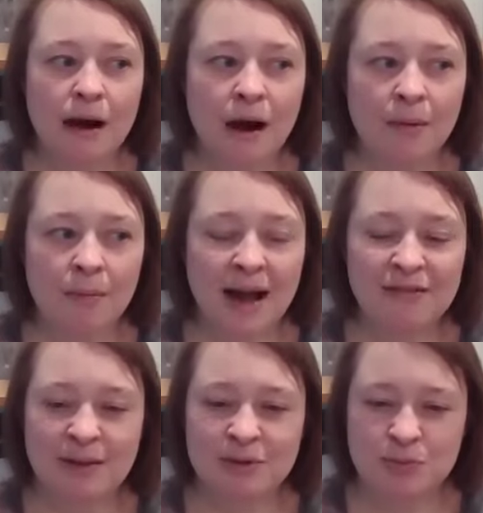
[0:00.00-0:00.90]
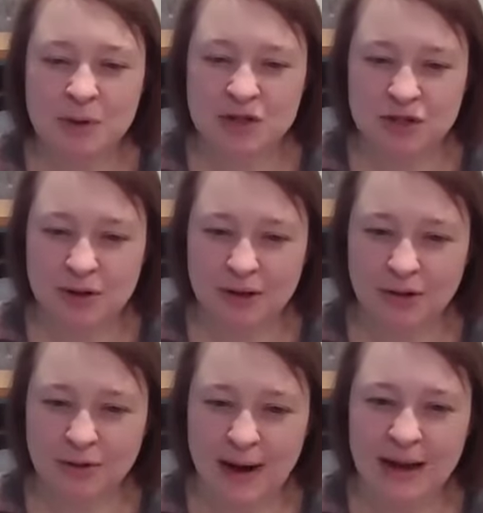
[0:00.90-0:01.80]
have that much pressure on
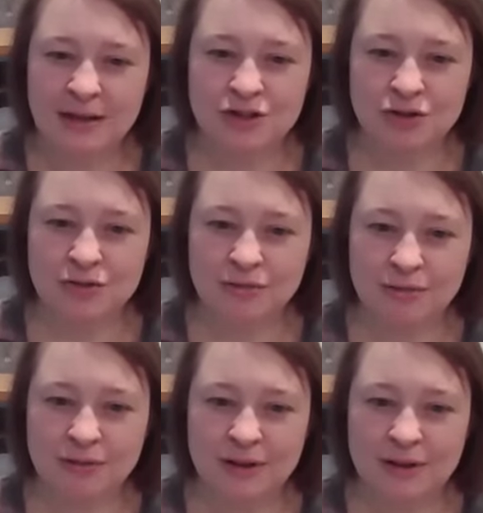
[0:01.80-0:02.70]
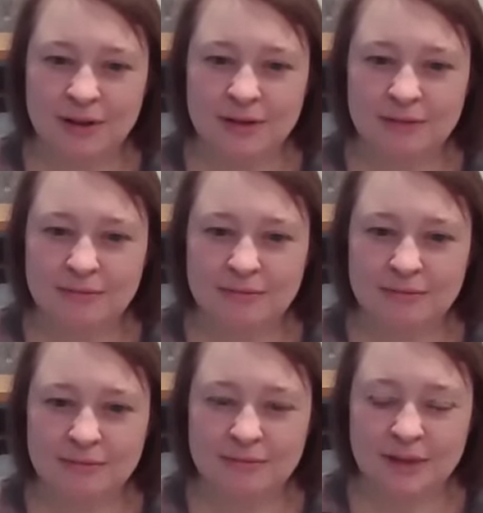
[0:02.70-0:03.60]
you, right? Because you're
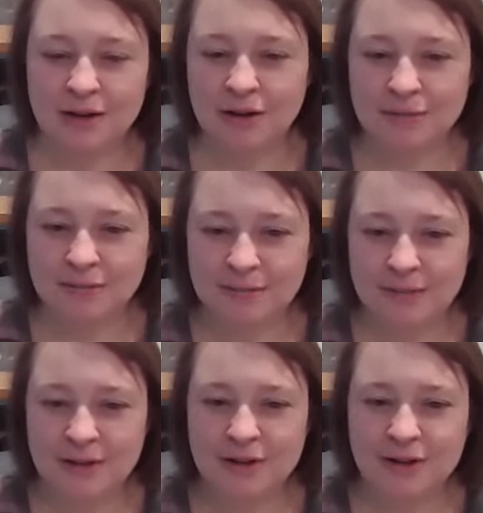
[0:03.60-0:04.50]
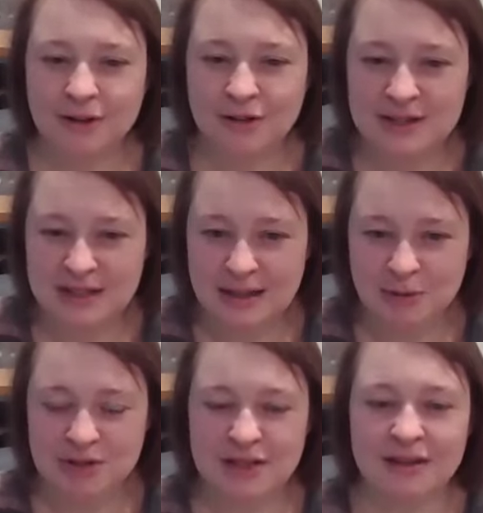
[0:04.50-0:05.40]
the sick
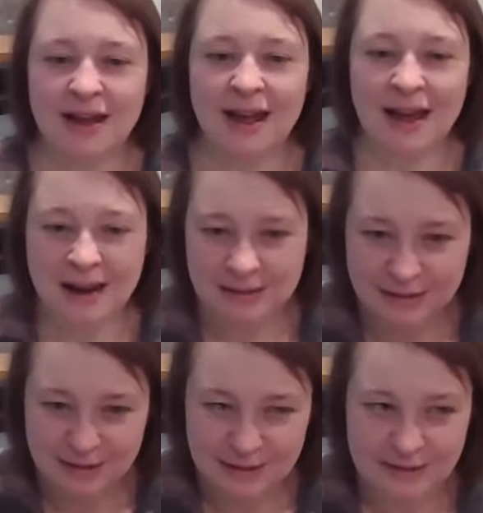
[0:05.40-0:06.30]
person and